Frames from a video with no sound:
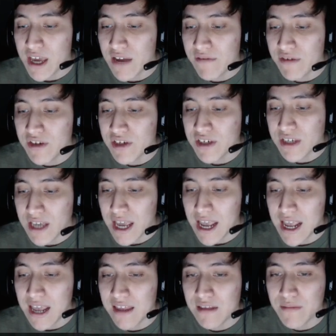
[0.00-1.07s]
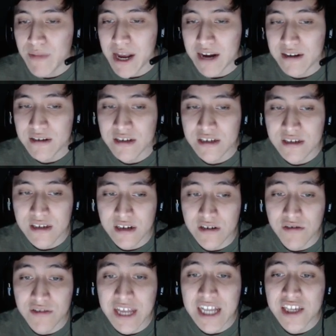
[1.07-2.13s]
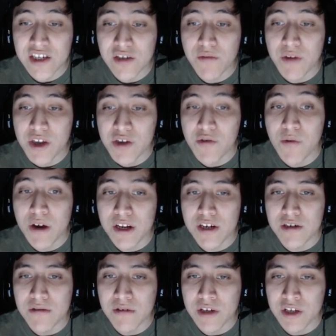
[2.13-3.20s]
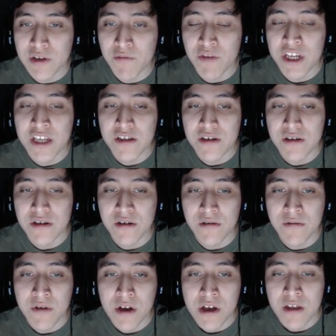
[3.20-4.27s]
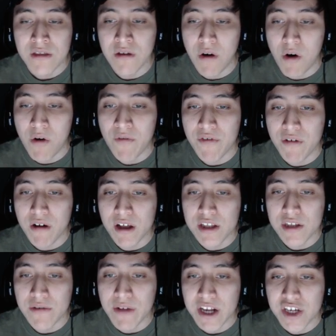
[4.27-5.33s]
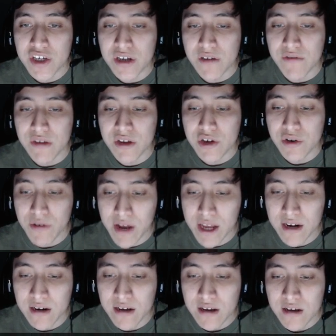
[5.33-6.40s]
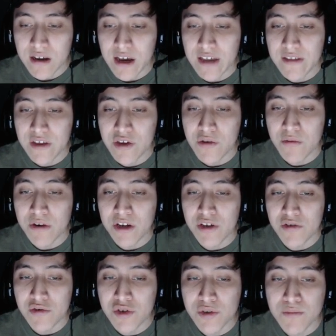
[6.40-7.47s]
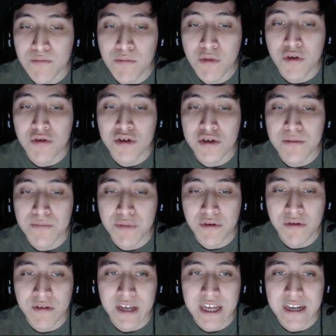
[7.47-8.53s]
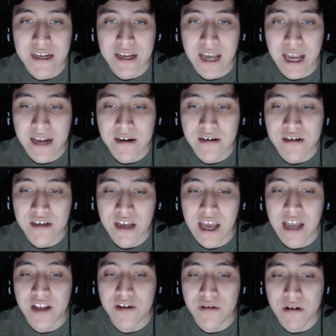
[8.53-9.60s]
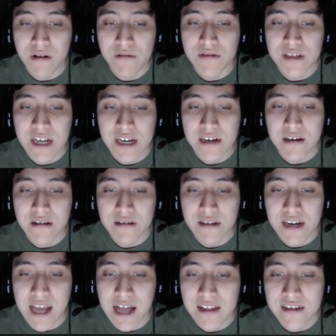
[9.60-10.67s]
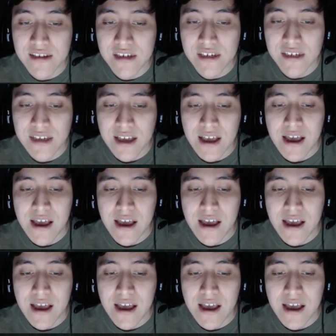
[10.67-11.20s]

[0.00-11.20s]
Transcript: averages, and the MACD signal. That's the way you want to do it. You need to know the overall direction of the trend, and then you want to use multiple indicators and your own technical analysis